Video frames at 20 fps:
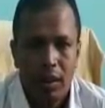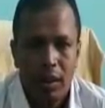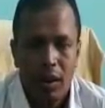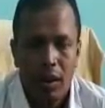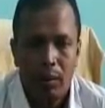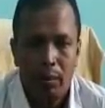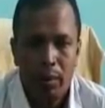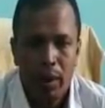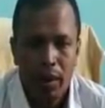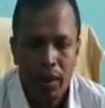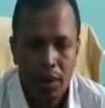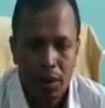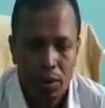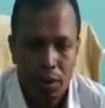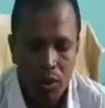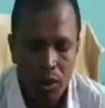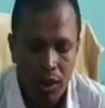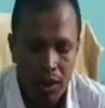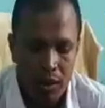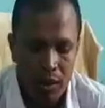open
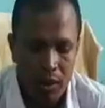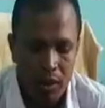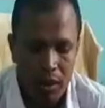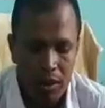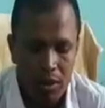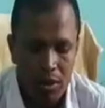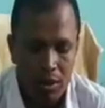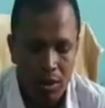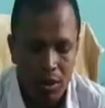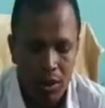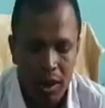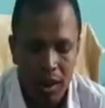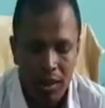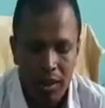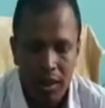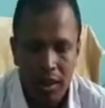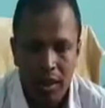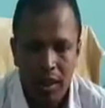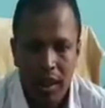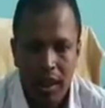schooling also
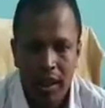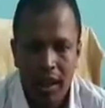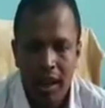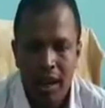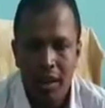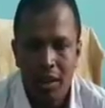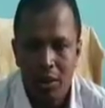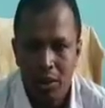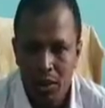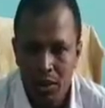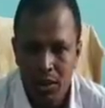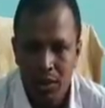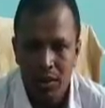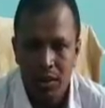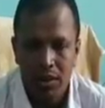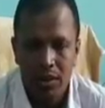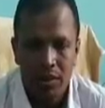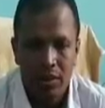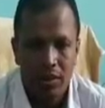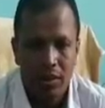under
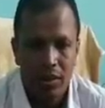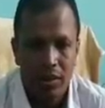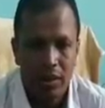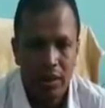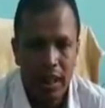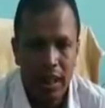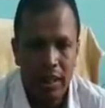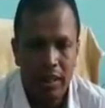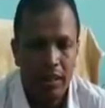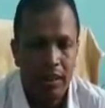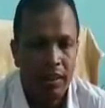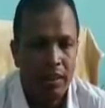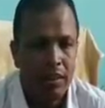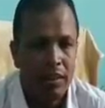NIS Delhi.